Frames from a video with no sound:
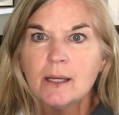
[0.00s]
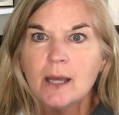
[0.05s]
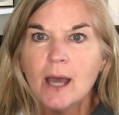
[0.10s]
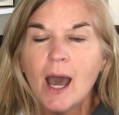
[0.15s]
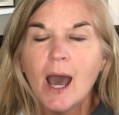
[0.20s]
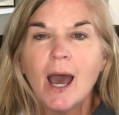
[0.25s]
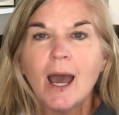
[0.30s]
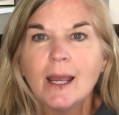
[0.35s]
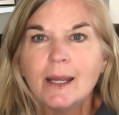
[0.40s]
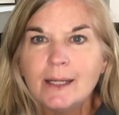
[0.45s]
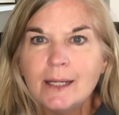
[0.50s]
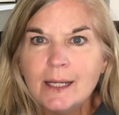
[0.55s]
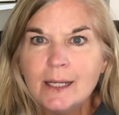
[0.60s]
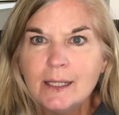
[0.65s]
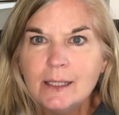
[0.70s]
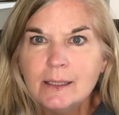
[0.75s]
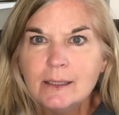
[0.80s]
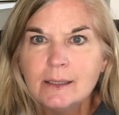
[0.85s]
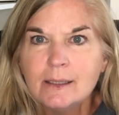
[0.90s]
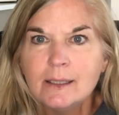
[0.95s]

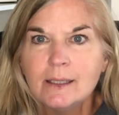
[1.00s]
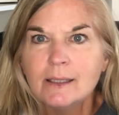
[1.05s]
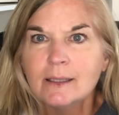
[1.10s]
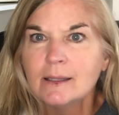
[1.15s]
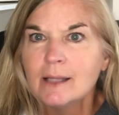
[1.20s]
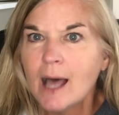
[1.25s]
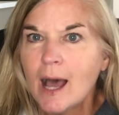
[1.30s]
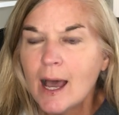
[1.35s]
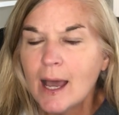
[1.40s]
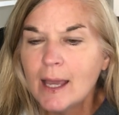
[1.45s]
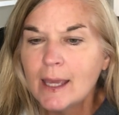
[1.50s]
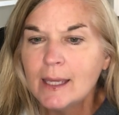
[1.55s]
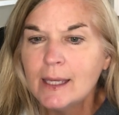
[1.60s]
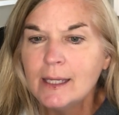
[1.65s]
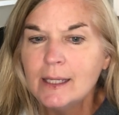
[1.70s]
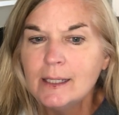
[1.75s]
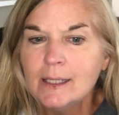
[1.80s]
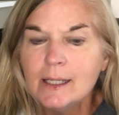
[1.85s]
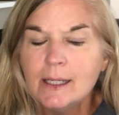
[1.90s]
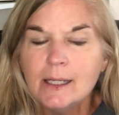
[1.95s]
hiding and
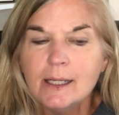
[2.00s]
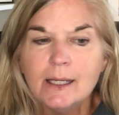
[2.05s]
lying